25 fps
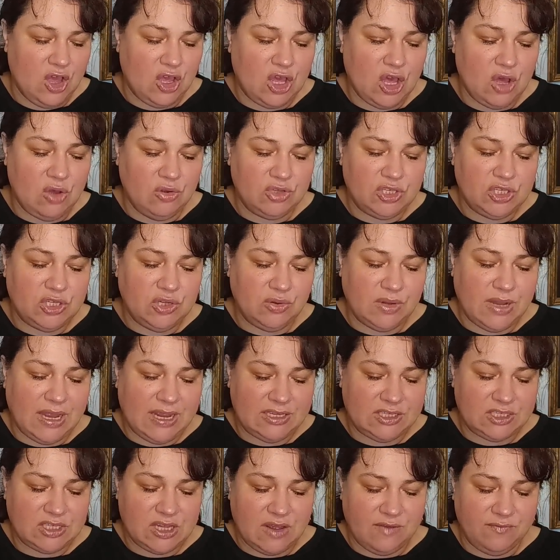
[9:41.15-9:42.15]
go-to
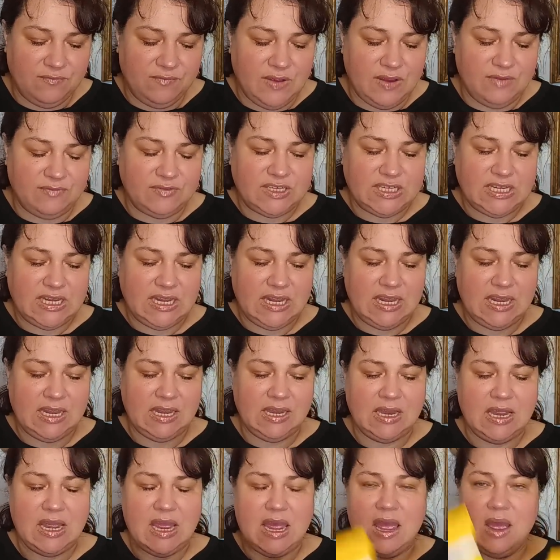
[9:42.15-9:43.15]
Lysol
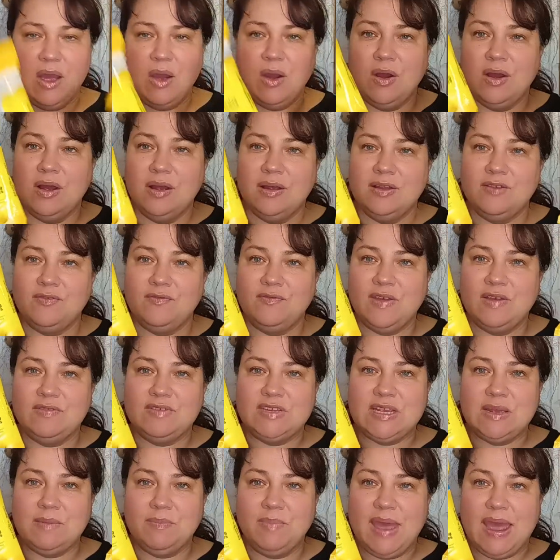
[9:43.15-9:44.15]

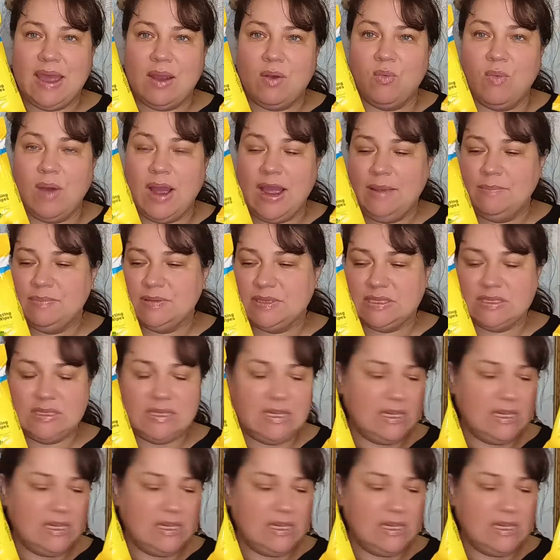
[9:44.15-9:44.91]
15-pack wipes.